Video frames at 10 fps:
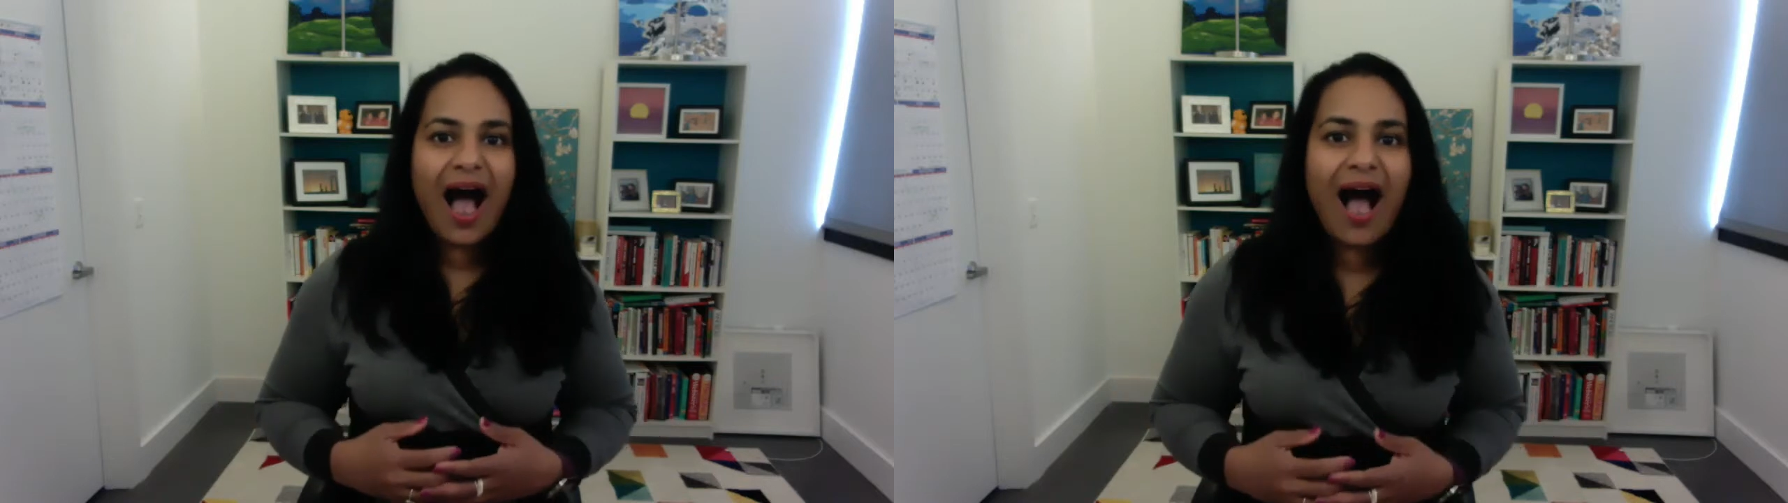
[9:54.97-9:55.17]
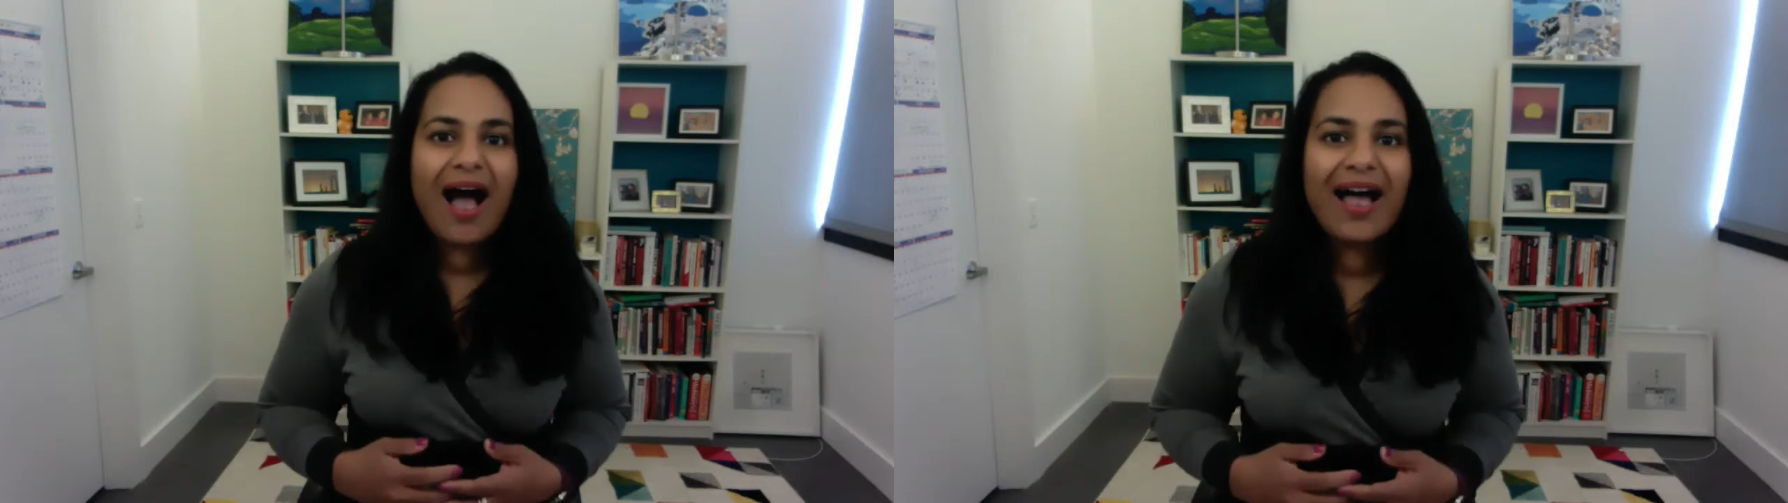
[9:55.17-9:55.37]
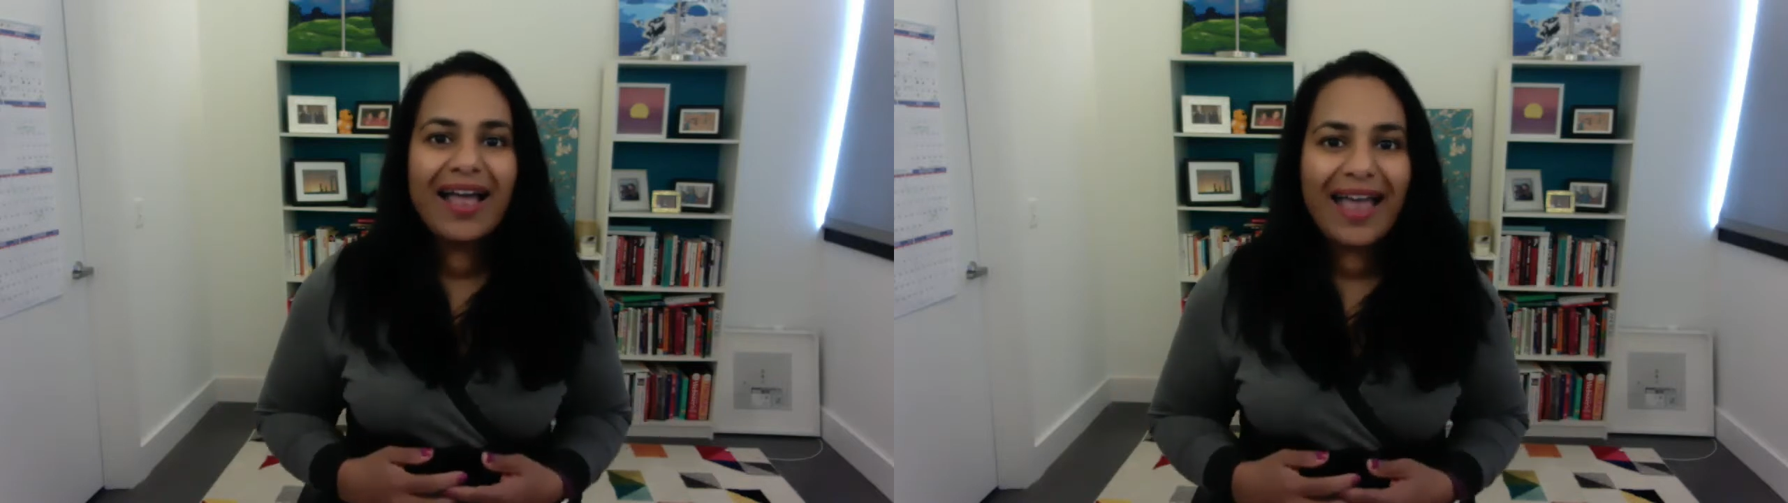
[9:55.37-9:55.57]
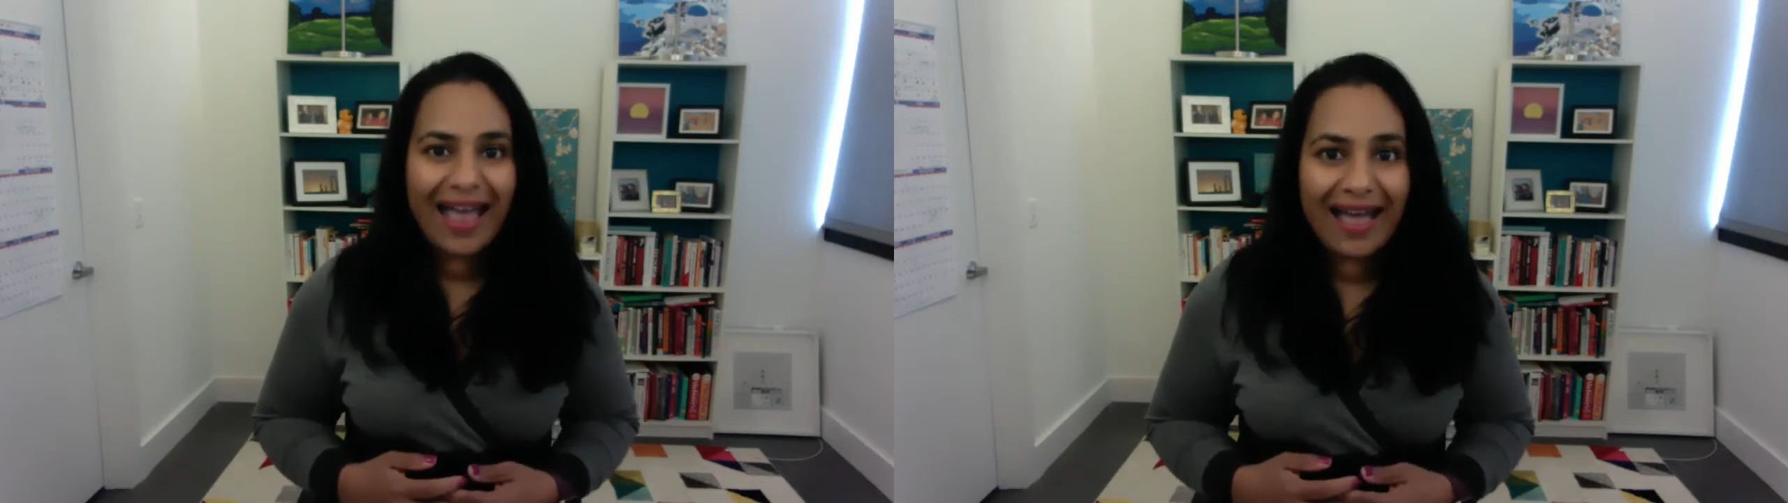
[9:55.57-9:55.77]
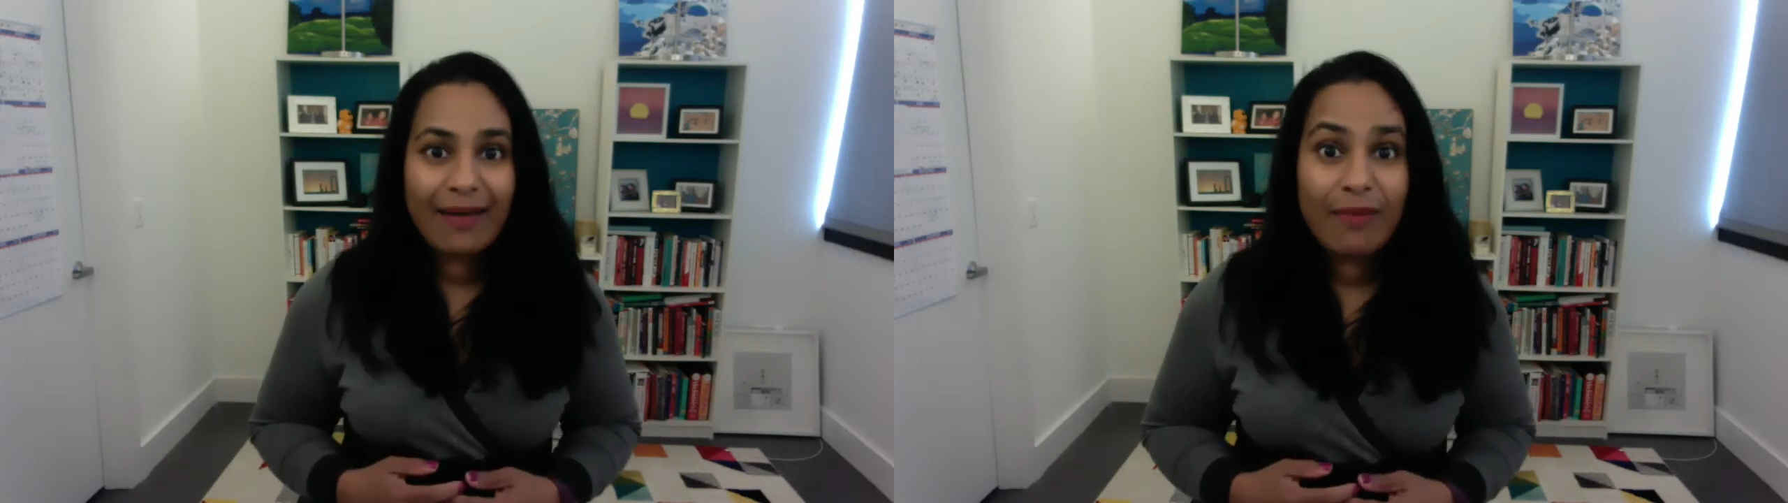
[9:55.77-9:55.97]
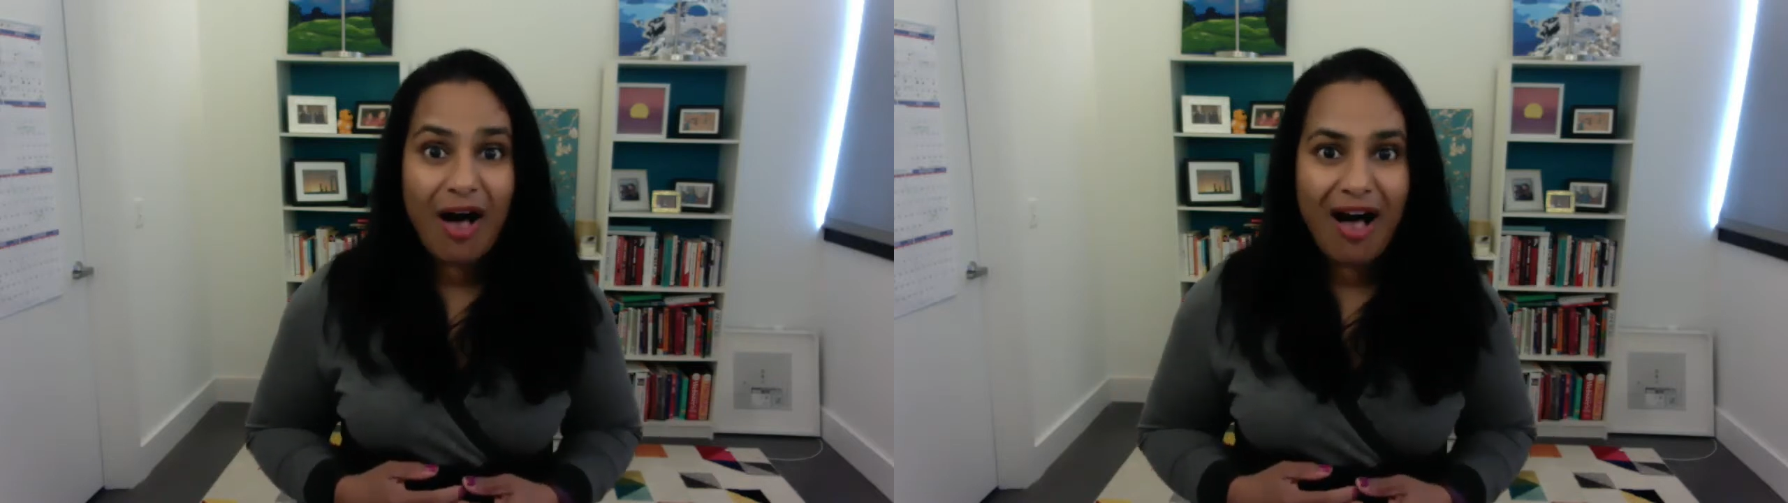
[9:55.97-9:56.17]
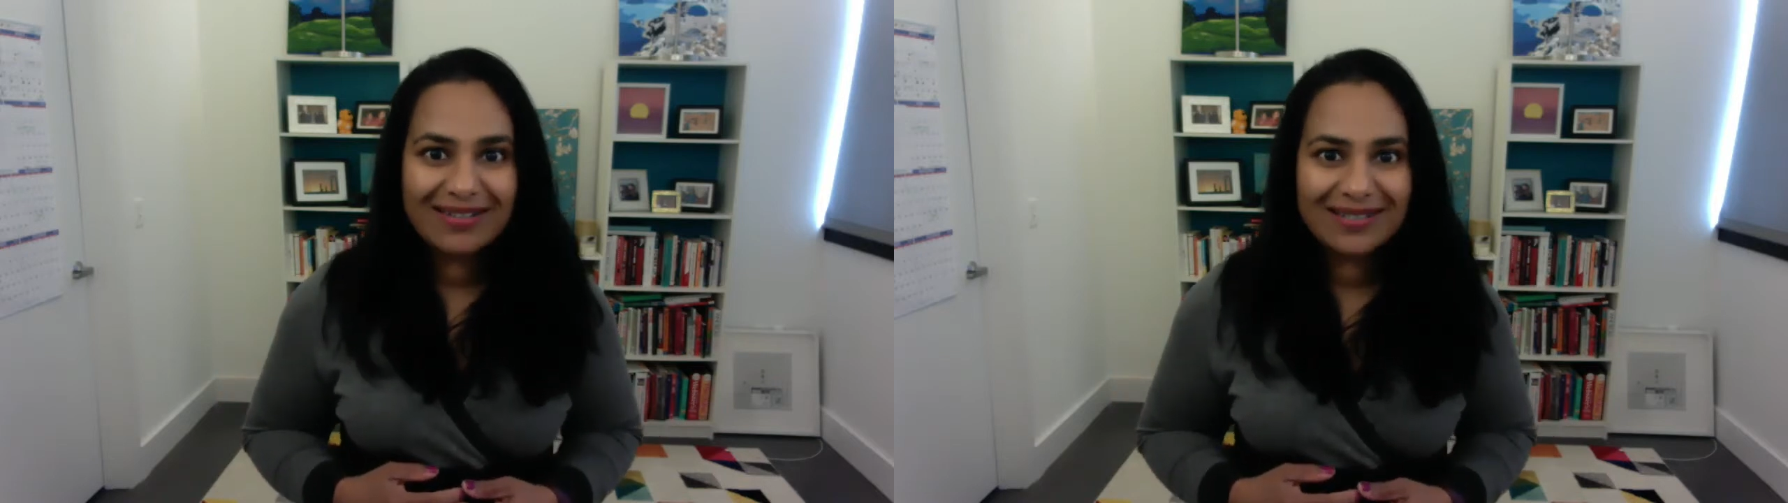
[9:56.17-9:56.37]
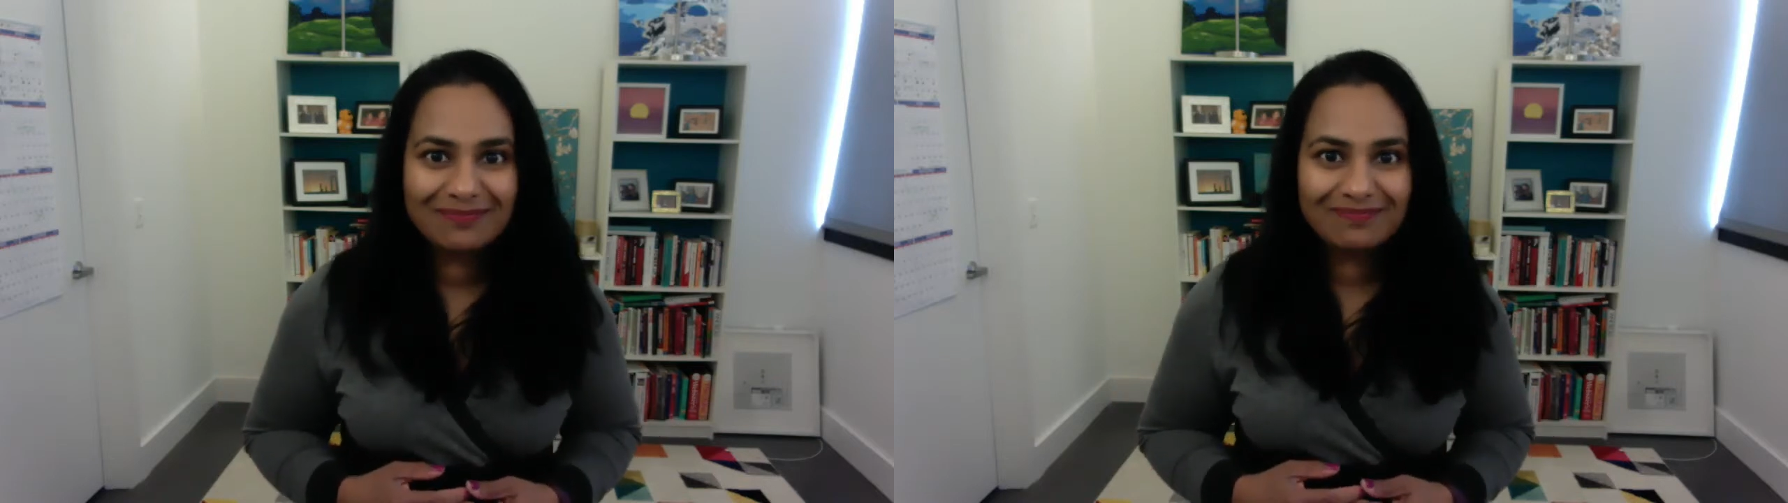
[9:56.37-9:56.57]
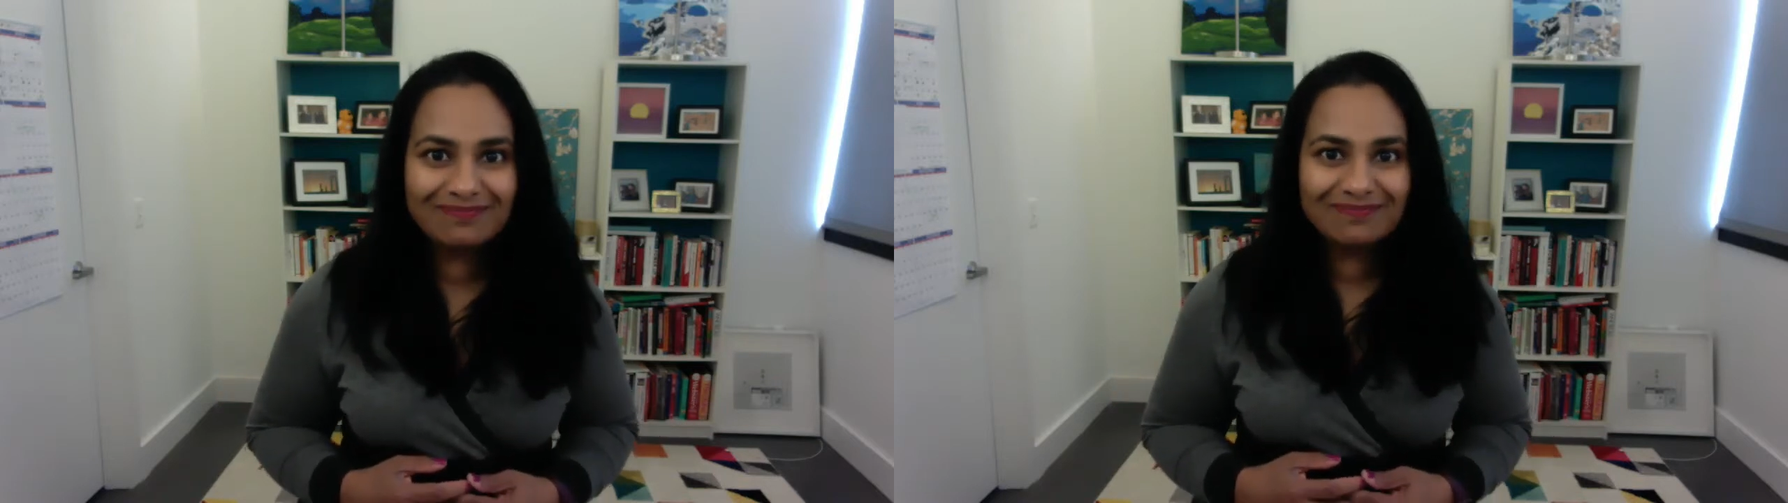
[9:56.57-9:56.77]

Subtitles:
I am awesome.